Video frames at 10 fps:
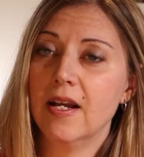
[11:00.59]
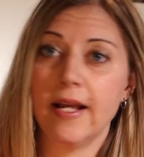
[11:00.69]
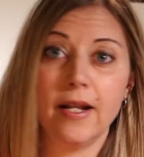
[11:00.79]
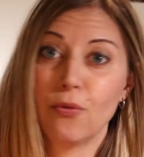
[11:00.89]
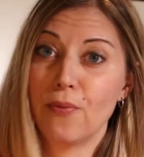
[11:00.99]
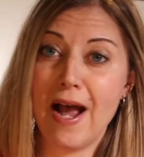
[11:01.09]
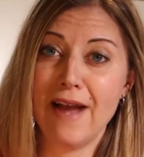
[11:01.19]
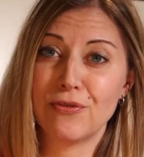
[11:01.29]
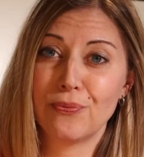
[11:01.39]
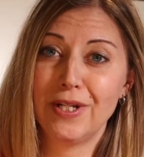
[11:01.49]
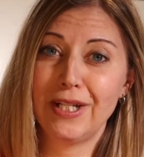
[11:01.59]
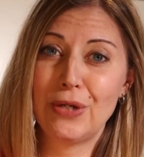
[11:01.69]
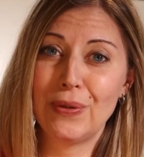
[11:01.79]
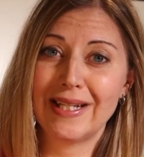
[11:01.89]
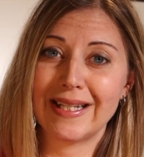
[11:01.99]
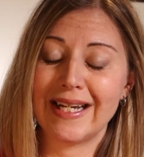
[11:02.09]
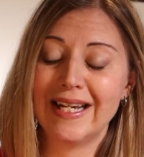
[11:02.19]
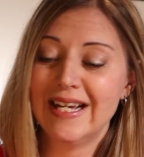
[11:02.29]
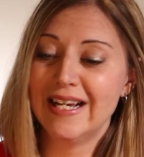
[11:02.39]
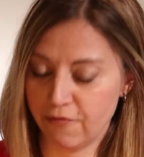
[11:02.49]
and it arrived really quickly
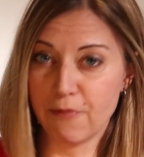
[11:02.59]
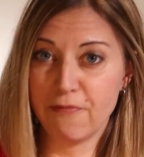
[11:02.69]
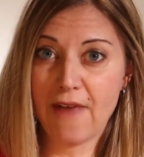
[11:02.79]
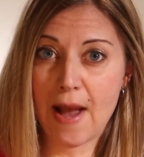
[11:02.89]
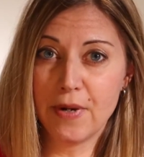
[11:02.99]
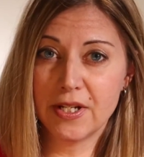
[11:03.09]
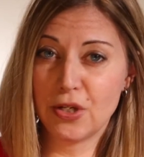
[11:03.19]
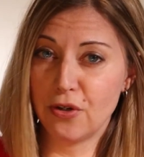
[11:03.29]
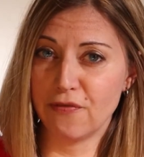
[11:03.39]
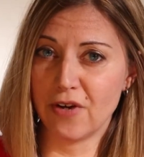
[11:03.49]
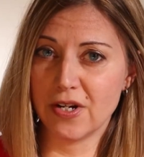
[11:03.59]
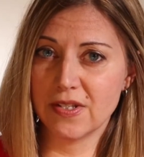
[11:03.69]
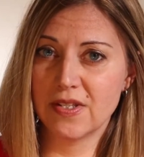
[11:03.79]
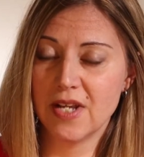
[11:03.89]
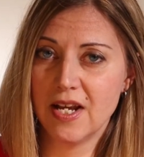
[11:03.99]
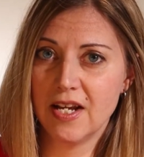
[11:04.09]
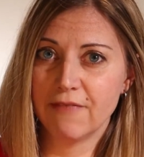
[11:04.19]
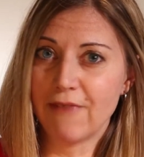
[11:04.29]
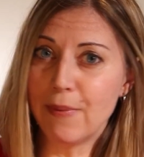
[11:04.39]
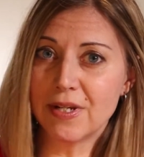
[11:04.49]
from Fabrics Universe.
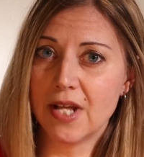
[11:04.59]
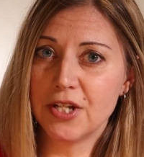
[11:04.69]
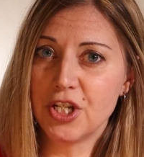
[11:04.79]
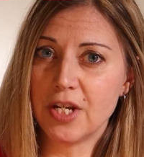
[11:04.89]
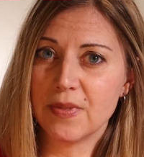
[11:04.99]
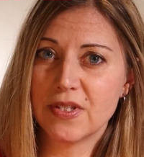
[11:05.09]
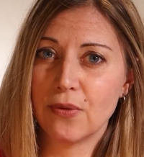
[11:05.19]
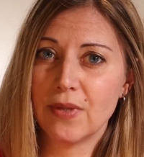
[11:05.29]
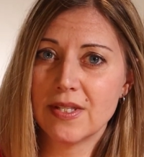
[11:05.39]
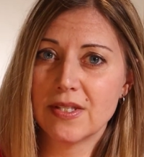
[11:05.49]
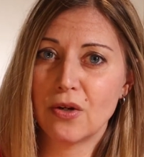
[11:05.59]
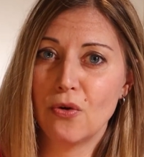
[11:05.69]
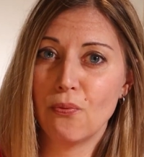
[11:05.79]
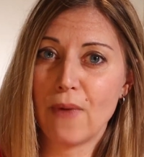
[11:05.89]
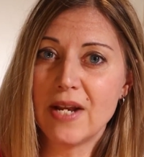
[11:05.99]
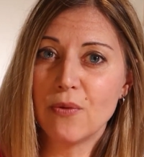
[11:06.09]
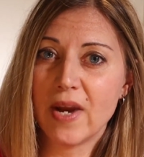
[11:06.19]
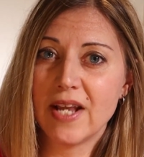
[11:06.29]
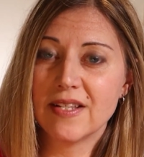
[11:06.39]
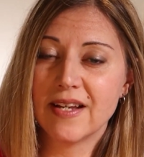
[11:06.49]
Fabric's not cheap, so this is a great
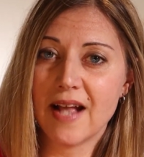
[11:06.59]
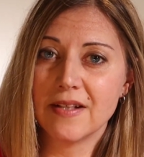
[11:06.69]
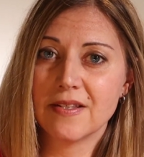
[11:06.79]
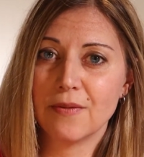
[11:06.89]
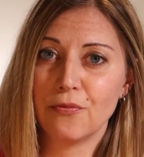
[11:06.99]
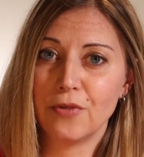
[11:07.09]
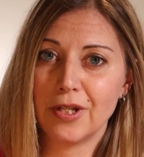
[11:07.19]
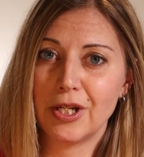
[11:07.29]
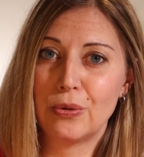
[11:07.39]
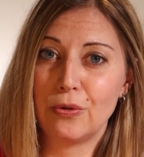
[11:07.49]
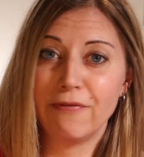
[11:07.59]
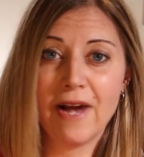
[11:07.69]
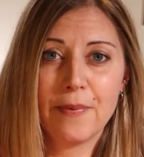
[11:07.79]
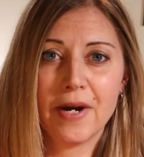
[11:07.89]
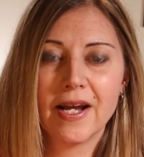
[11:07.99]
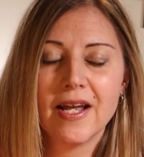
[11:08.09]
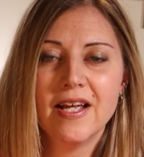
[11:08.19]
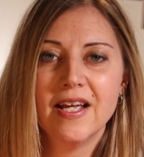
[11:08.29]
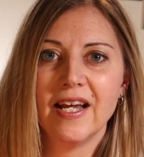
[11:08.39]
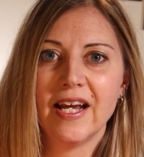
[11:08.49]
way to get some really cool fabric.
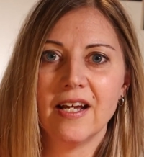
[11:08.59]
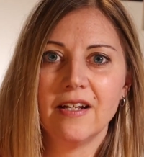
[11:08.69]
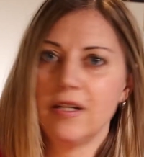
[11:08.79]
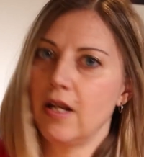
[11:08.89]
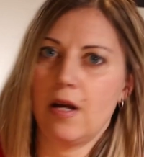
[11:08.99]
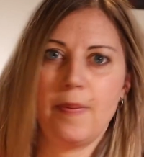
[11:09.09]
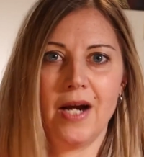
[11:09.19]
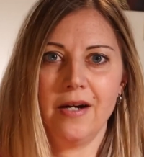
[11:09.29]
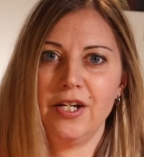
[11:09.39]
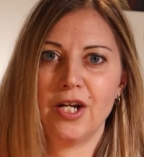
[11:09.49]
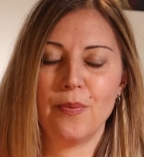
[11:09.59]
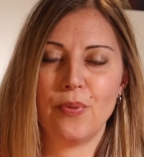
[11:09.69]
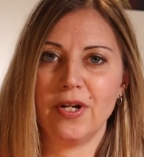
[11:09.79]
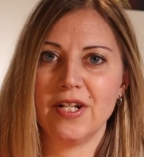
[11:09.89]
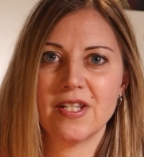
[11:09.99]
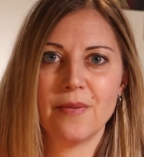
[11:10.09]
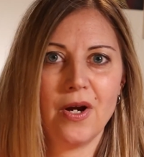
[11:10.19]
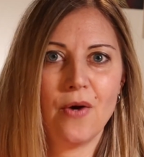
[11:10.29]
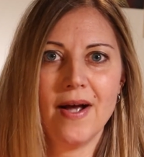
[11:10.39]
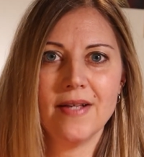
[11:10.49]
And apparently you can put in some
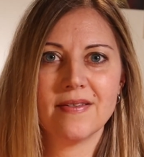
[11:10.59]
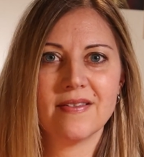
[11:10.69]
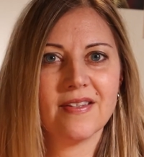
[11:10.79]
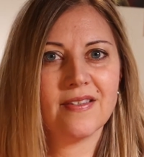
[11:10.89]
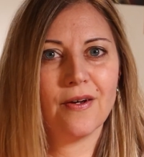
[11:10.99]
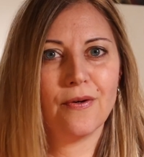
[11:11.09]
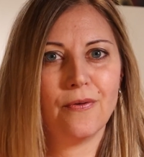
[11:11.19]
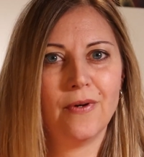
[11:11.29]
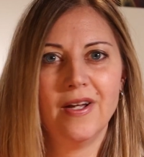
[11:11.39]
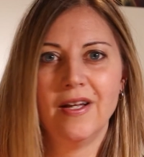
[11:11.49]
requests. So